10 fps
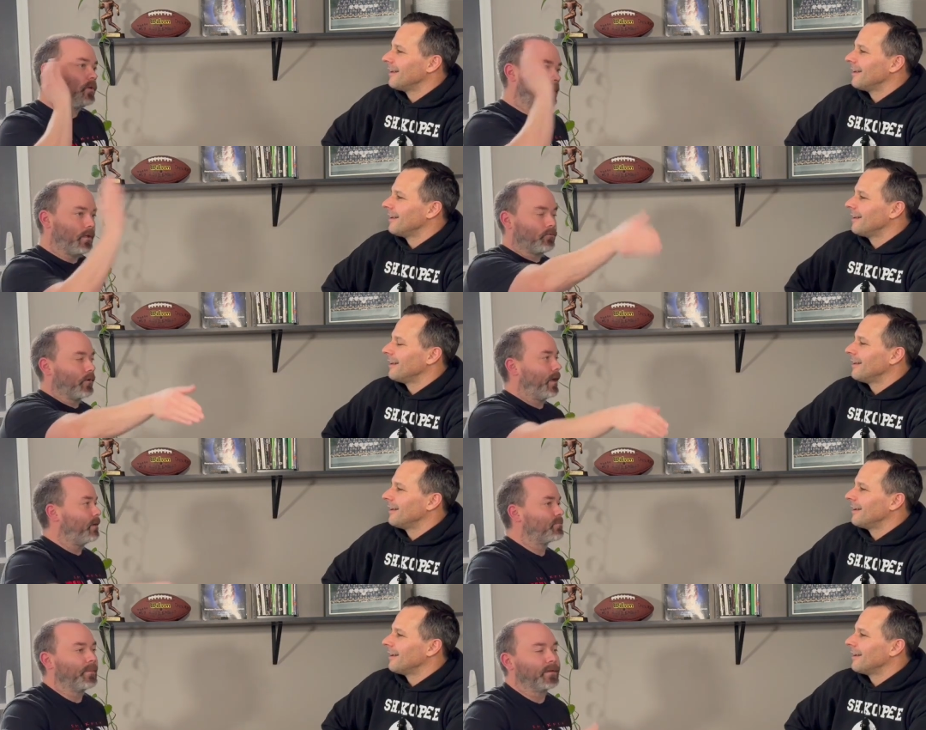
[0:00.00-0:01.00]
Speaker 1: He
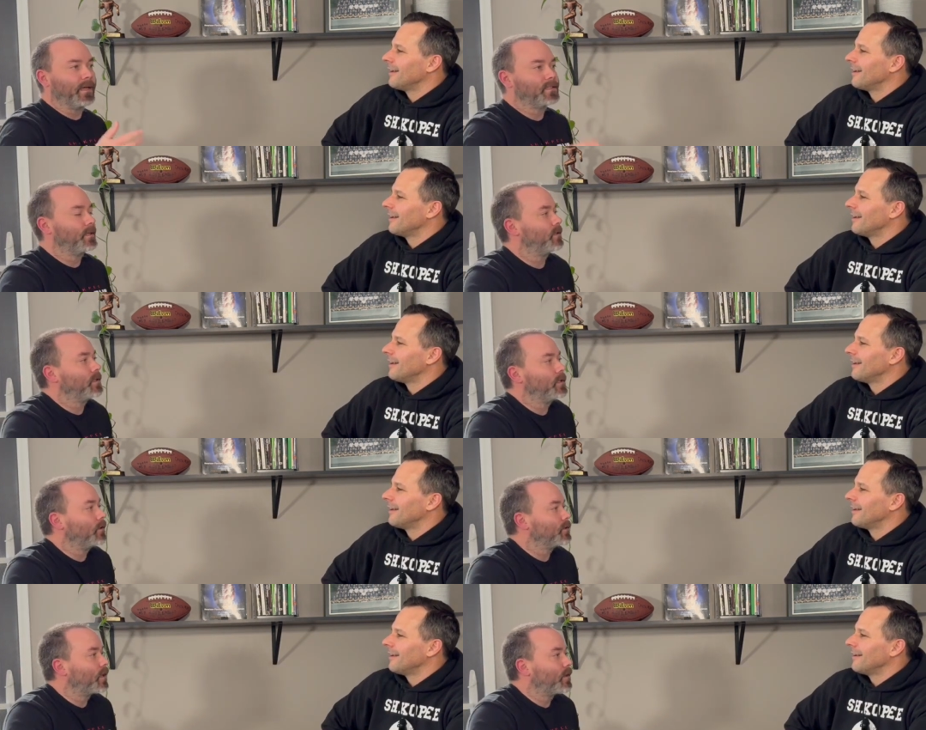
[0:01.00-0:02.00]
ran, probably got seventeen
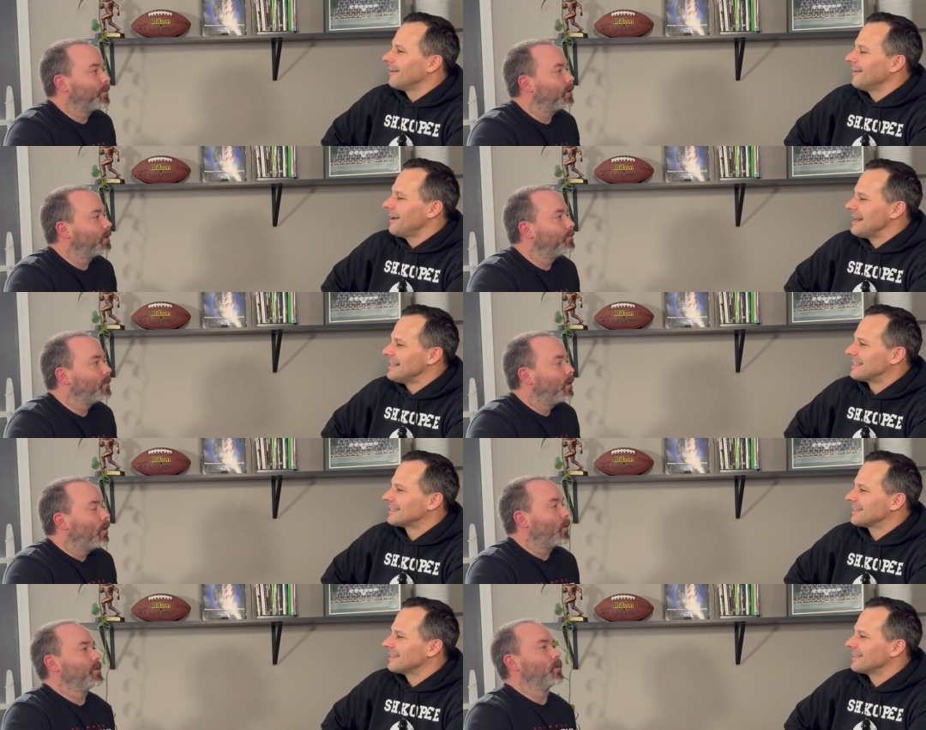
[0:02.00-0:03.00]
yards out of that play.
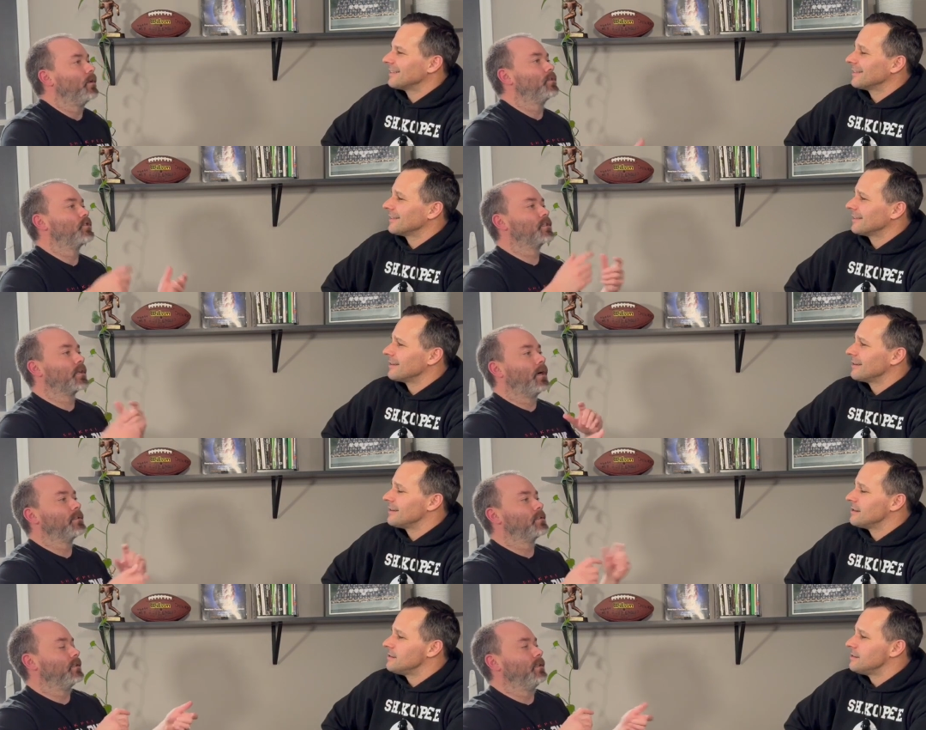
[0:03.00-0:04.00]
Nice. Right. So it's just
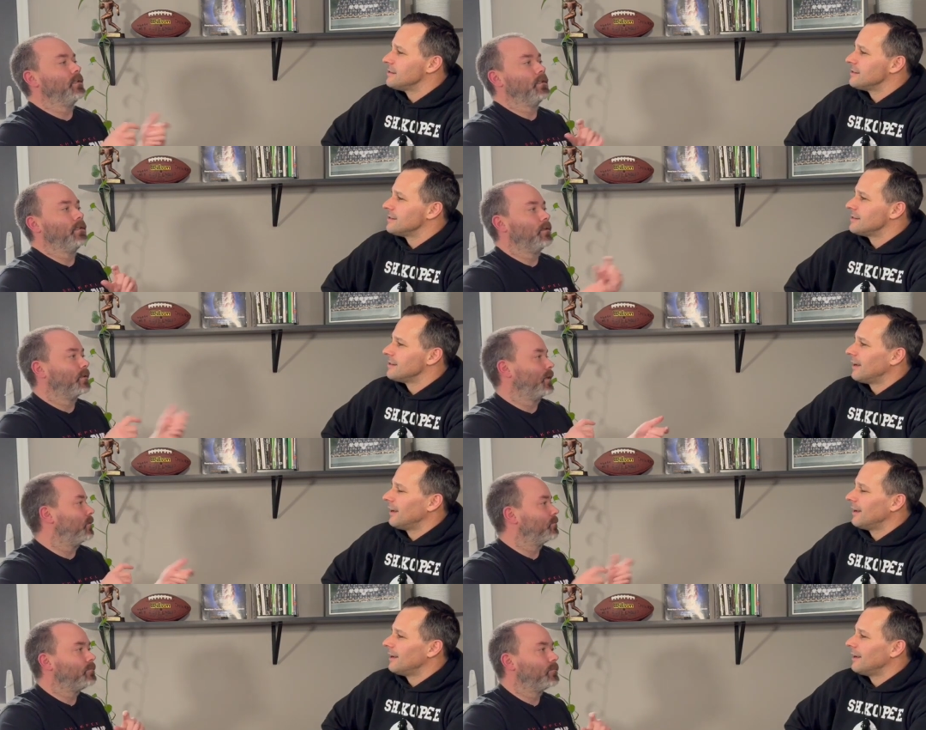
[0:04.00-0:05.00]
constantly,
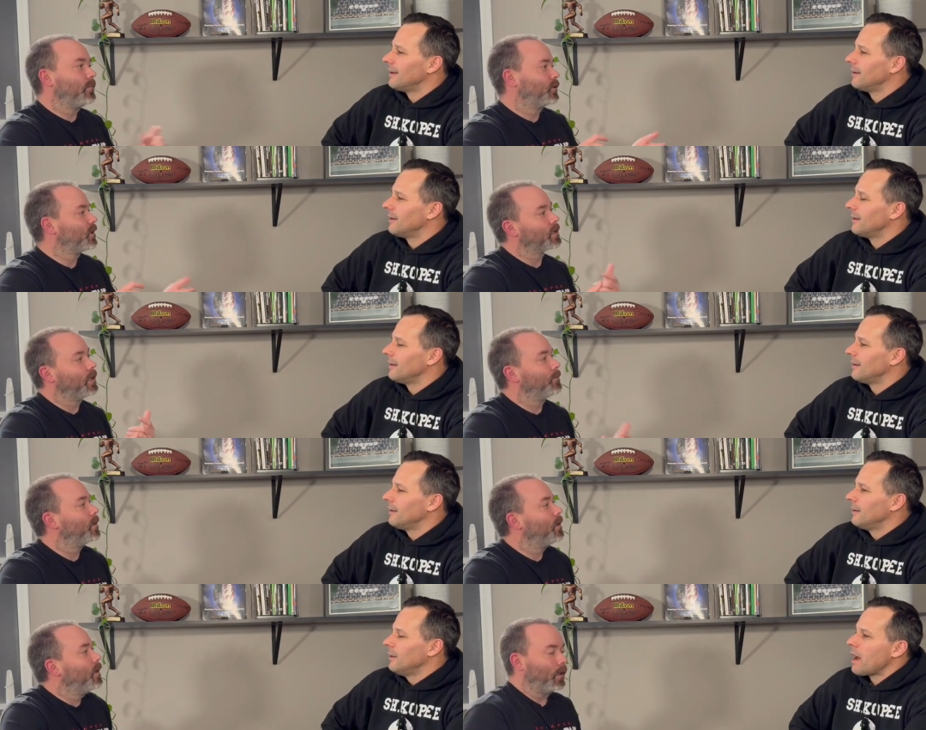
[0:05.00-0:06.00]
again, a chess game.
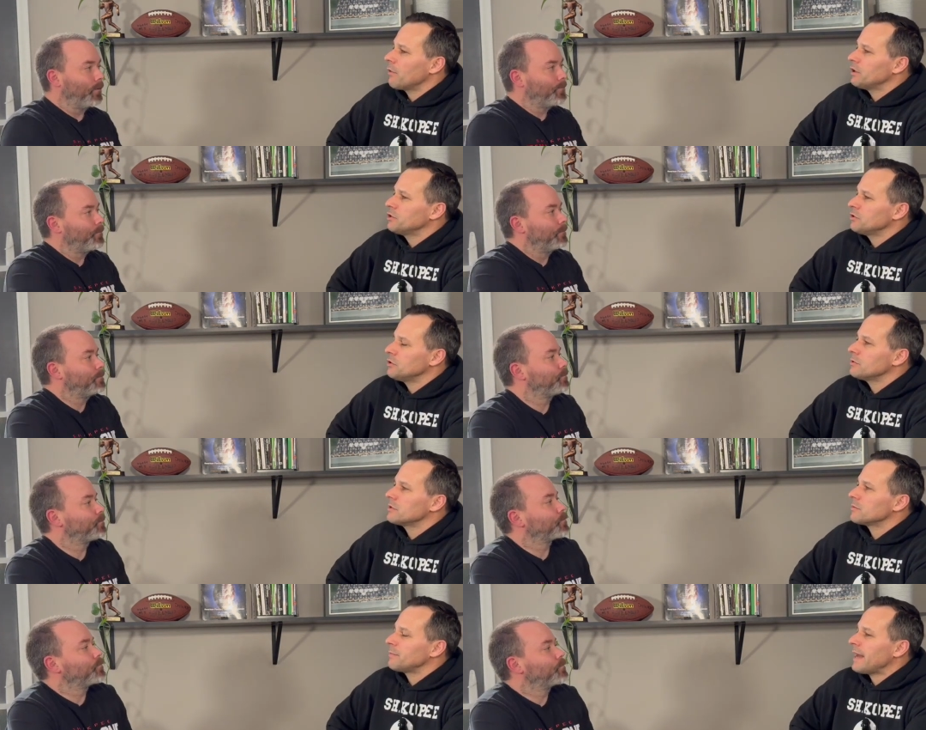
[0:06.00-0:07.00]
Speaker 2: How did you
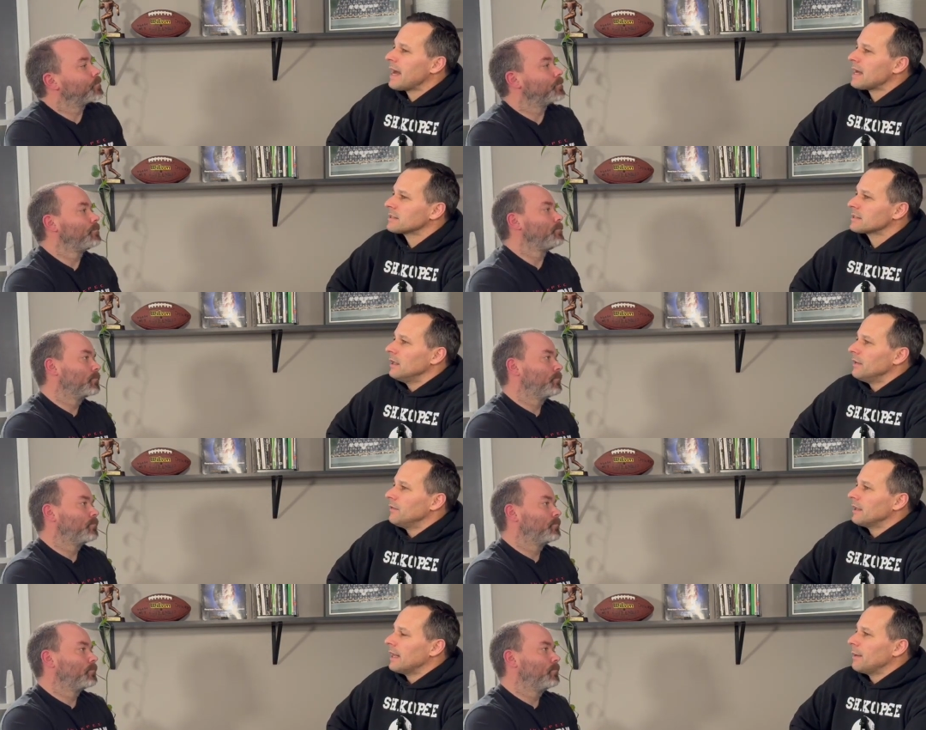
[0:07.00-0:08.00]
use the pass
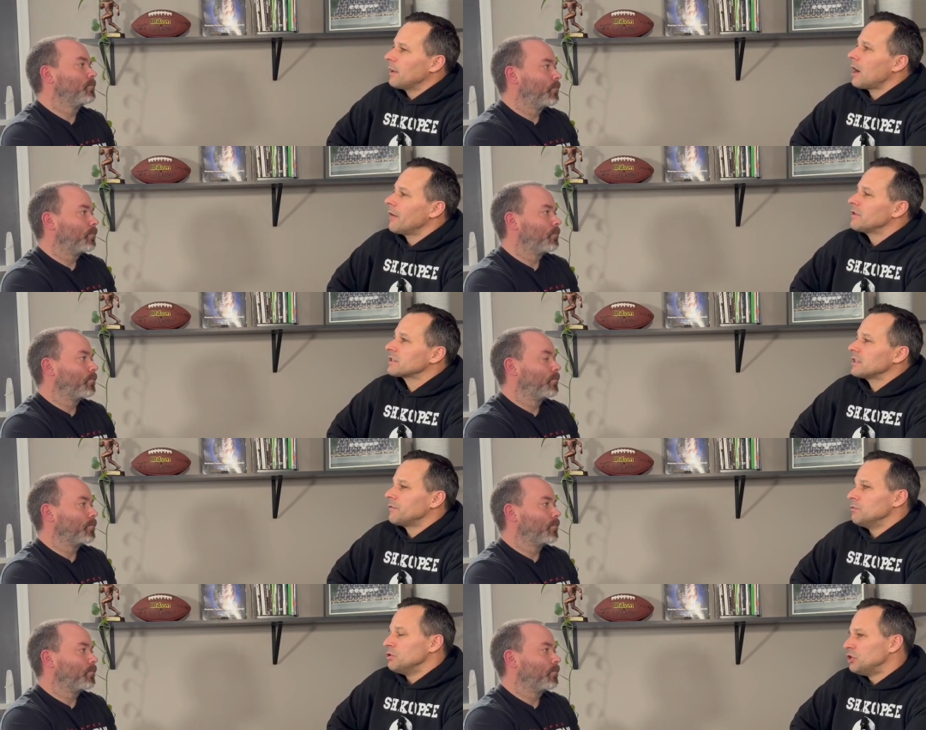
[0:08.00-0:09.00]
in the game? Obviously,
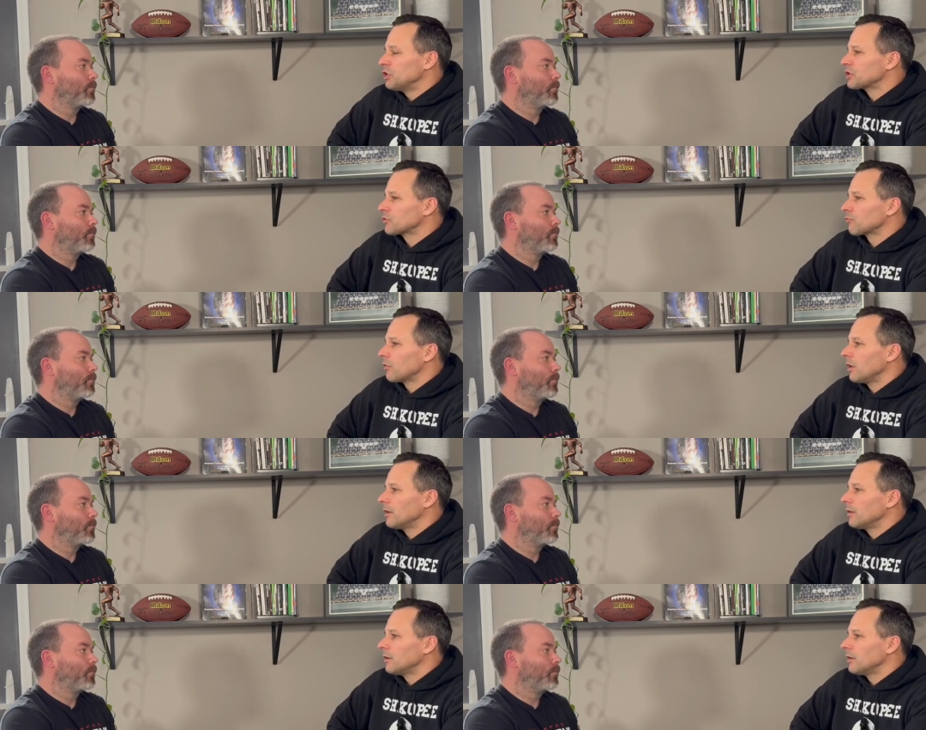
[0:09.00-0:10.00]
if you just
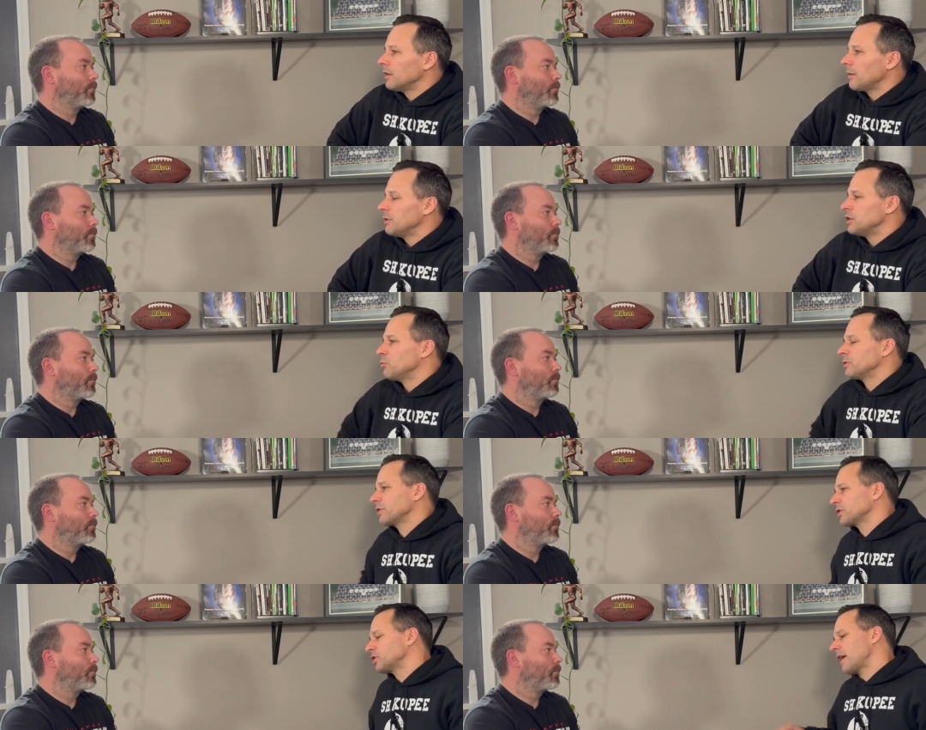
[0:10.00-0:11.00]
run, I mean, was
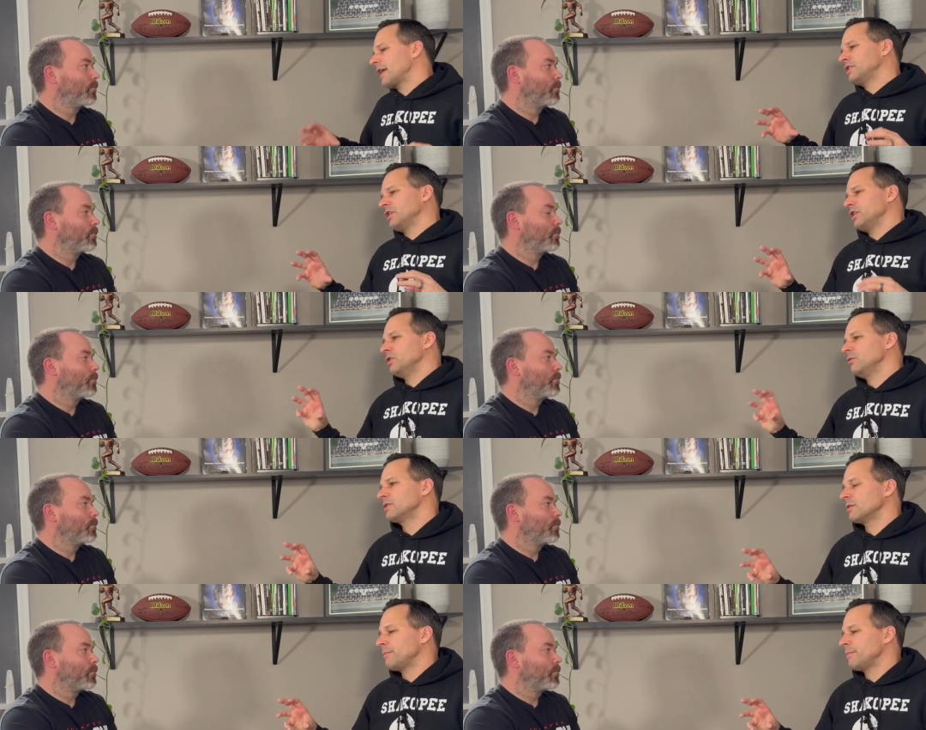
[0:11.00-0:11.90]
there a strategy to use the